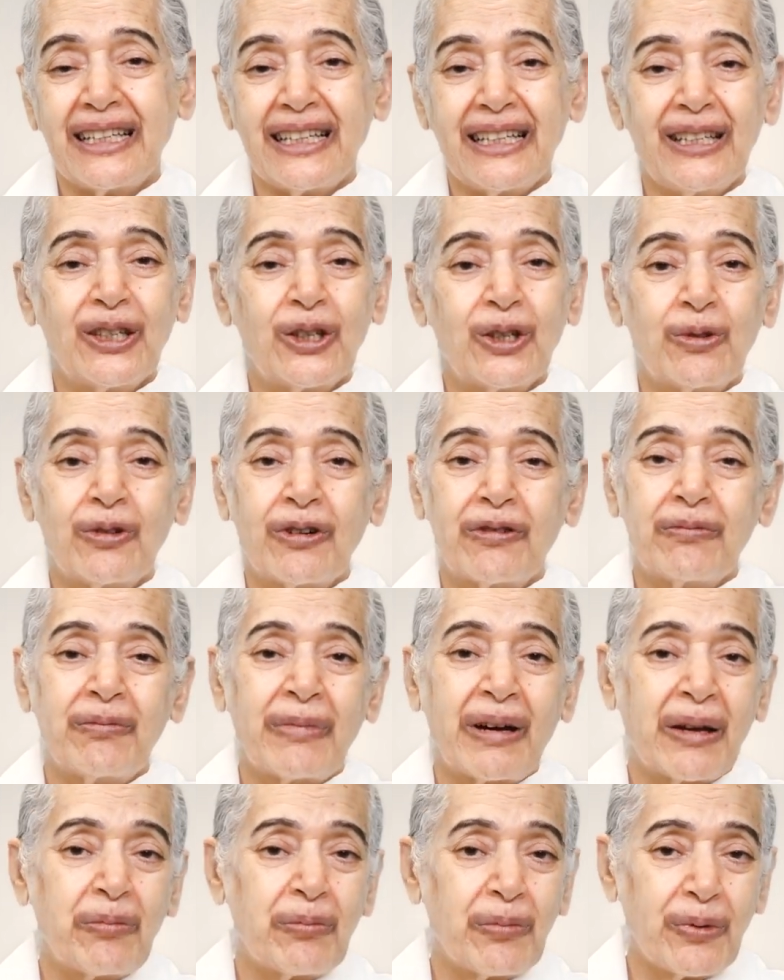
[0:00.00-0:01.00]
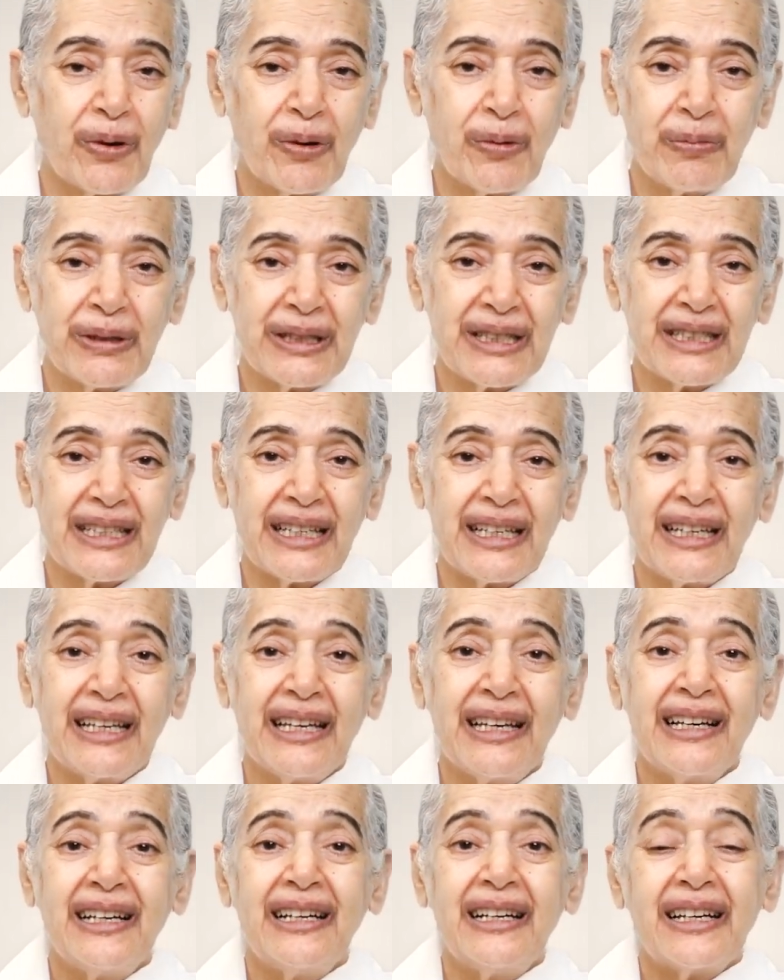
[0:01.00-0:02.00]
ego of my property,
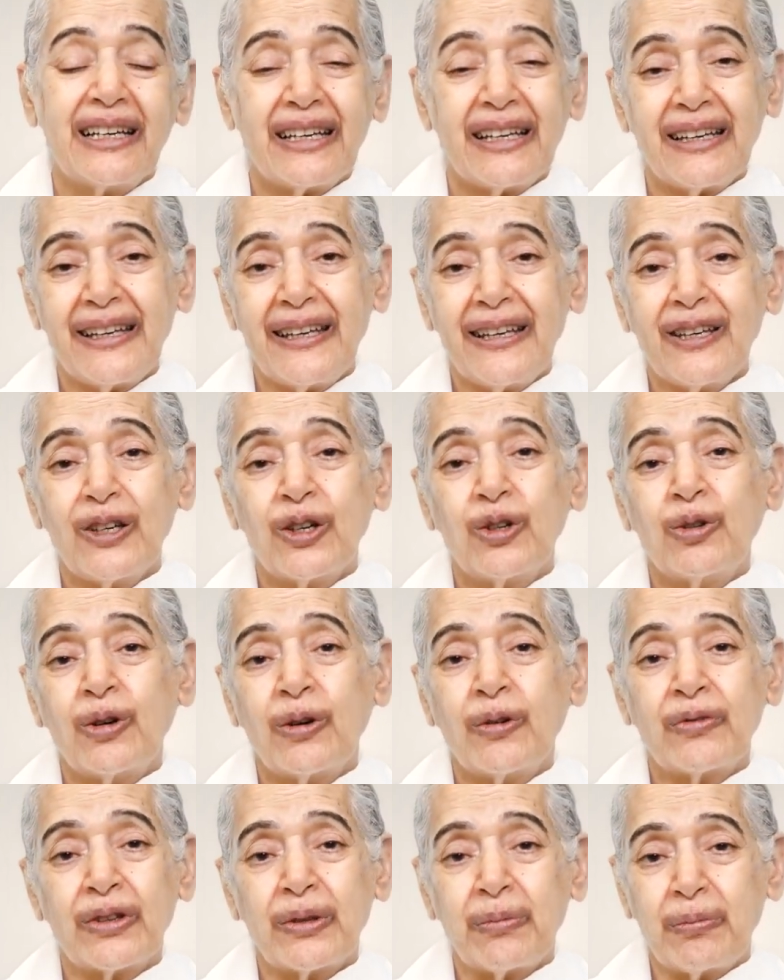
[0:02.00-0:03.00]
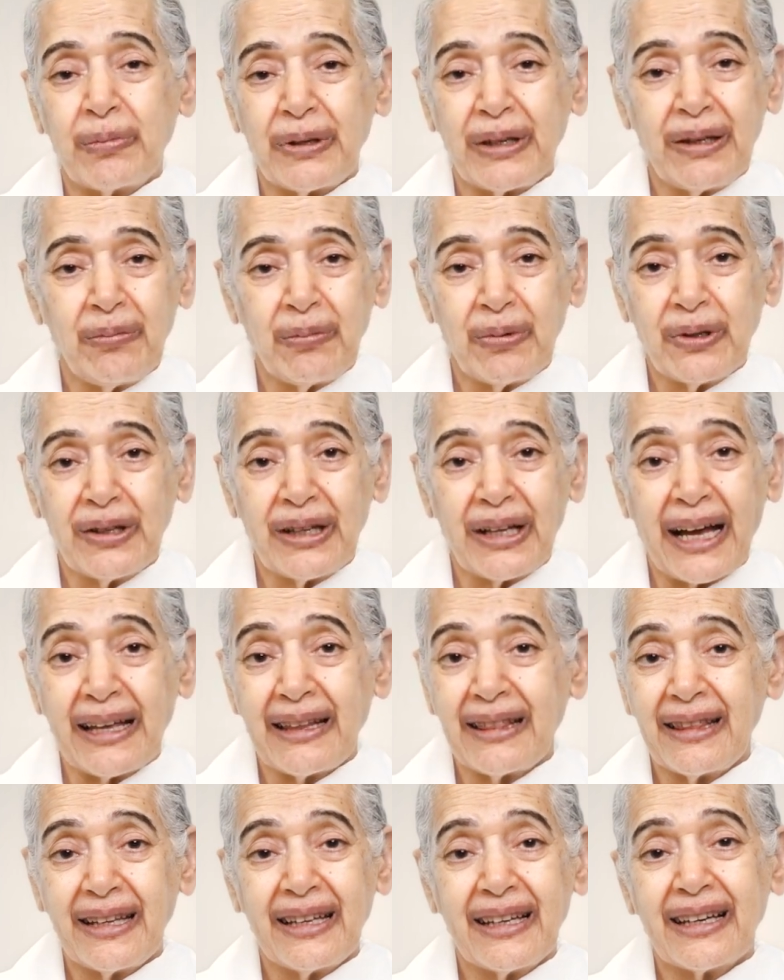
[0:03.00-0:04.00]
ego of the people I
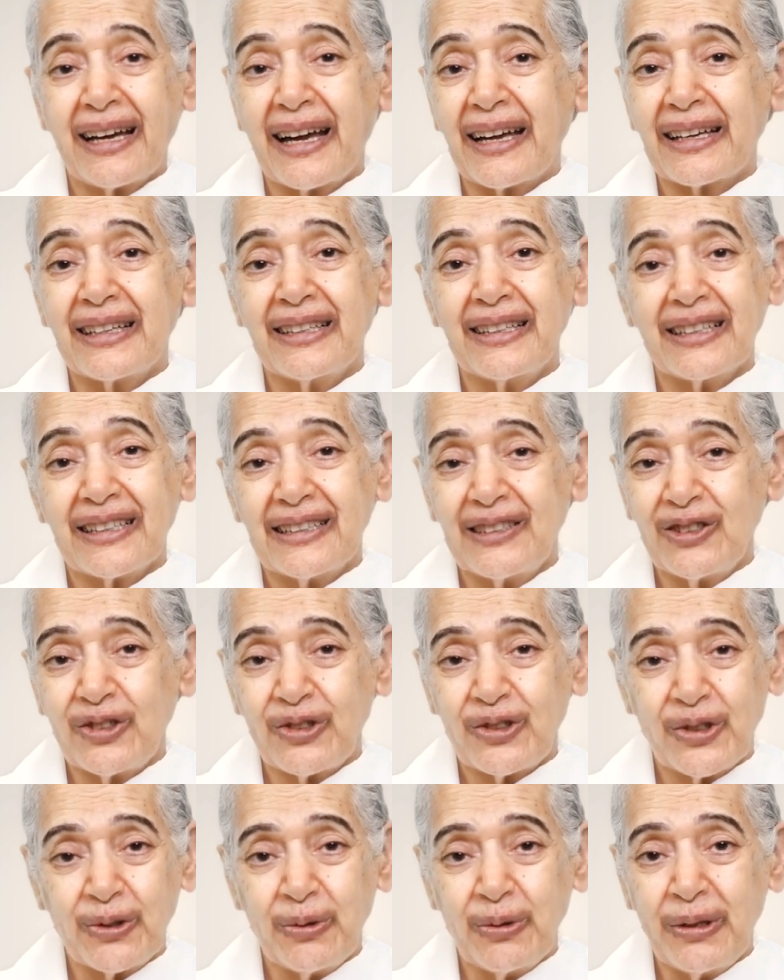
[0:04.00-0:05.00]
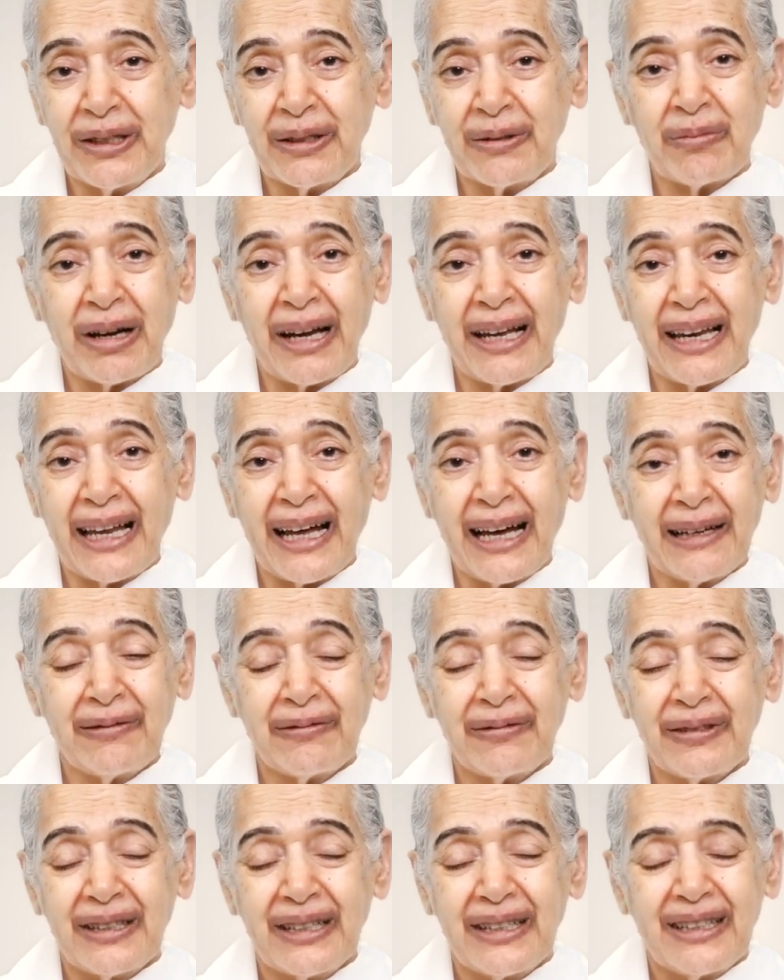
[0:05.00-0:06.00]
think I can control in my
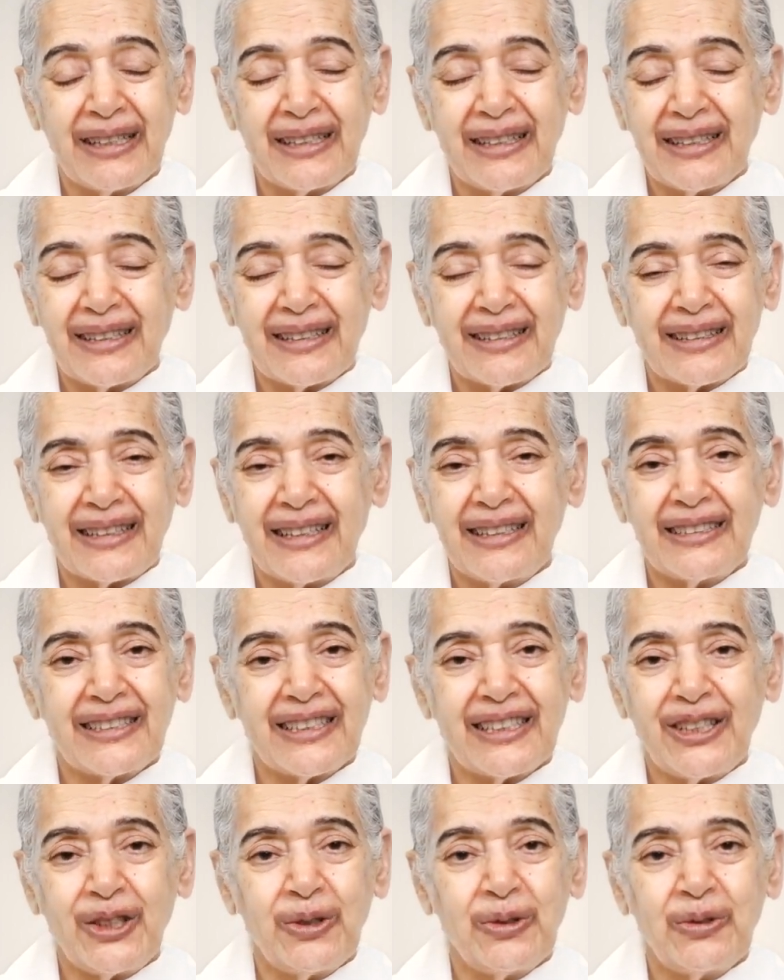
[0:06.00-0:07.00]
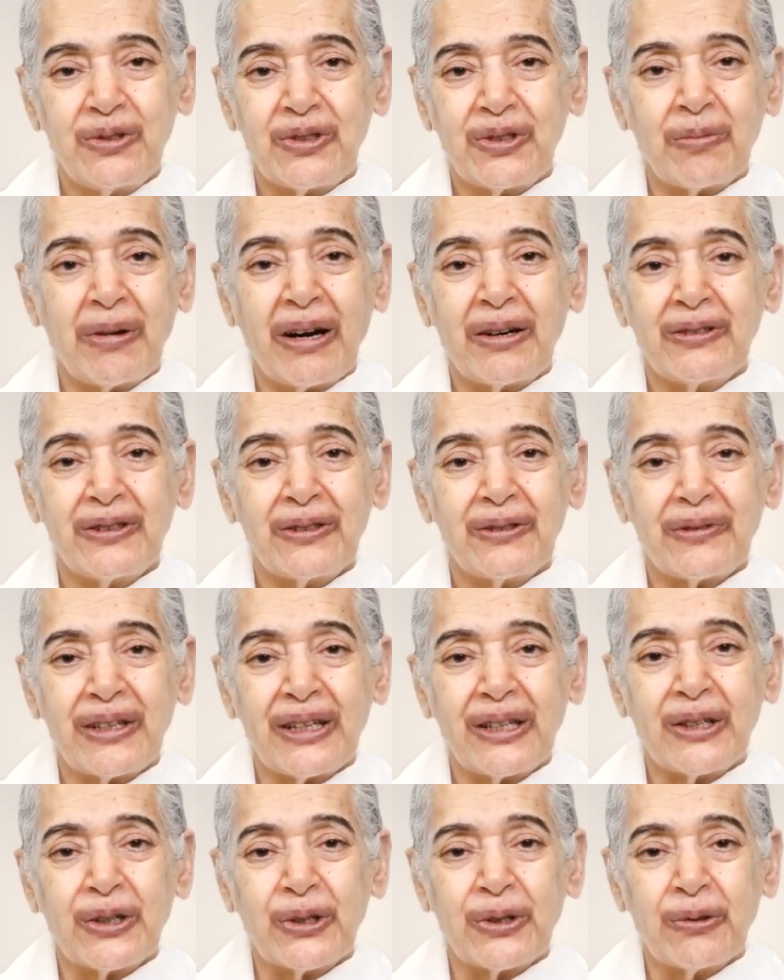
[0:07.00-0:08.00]
life, there's a huge amount of
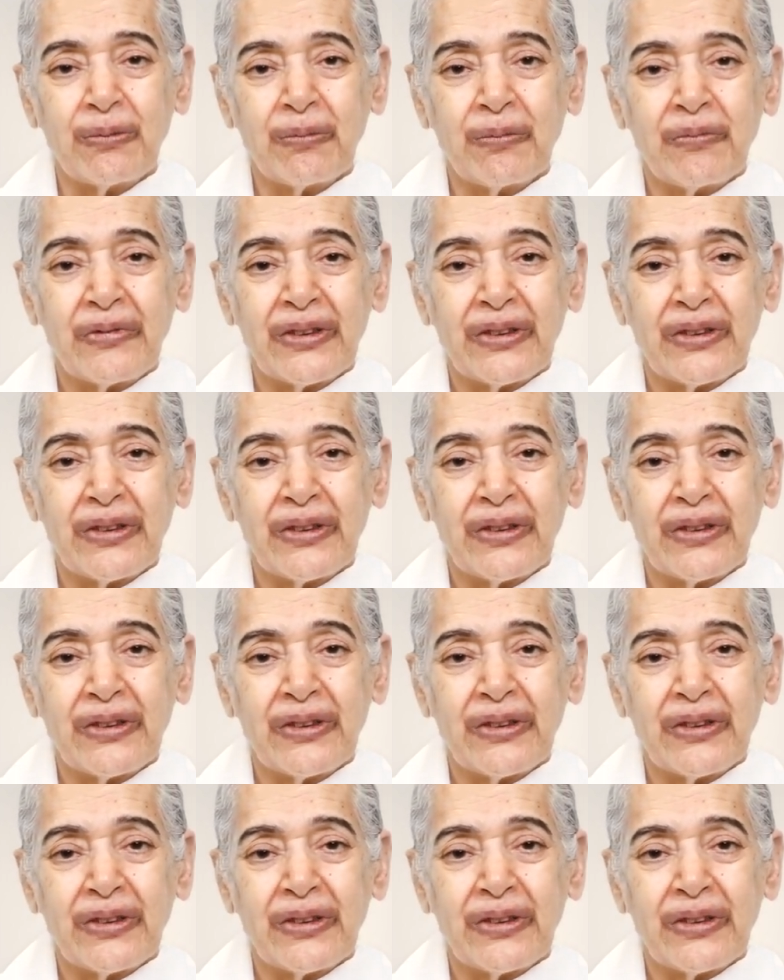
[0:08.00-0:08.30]
ego.